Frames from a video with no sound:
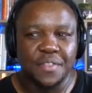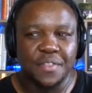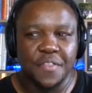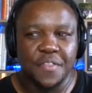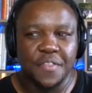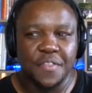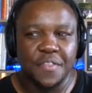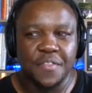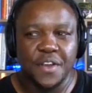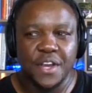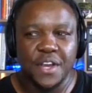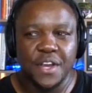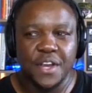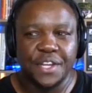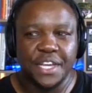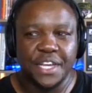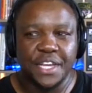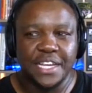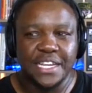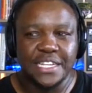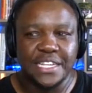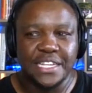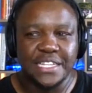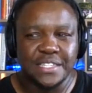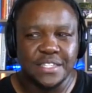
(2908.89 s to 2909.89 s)
And the third
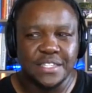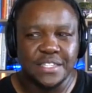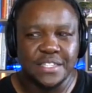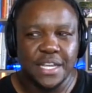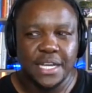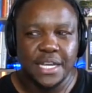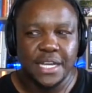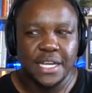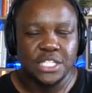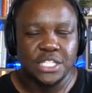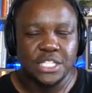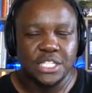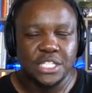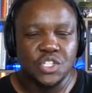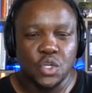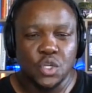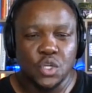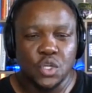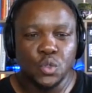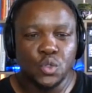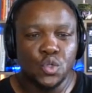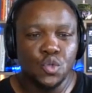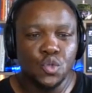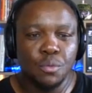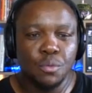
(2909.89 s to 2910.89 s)
is just
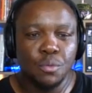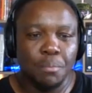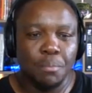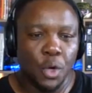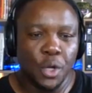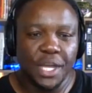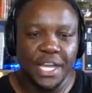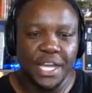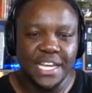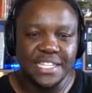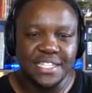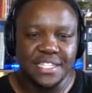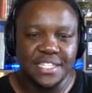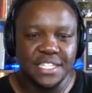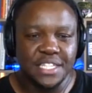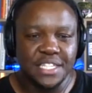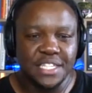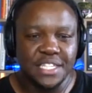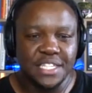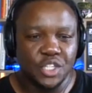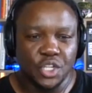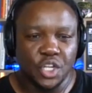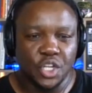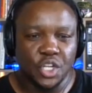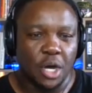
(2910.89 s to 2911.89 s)
go to
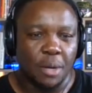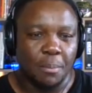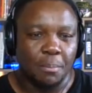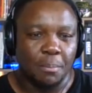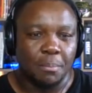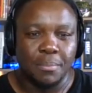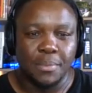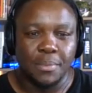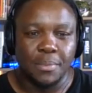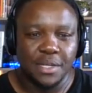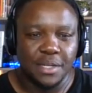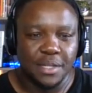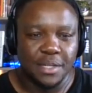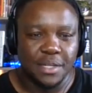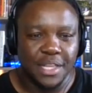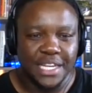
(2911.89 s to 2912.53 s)
mongezi.com.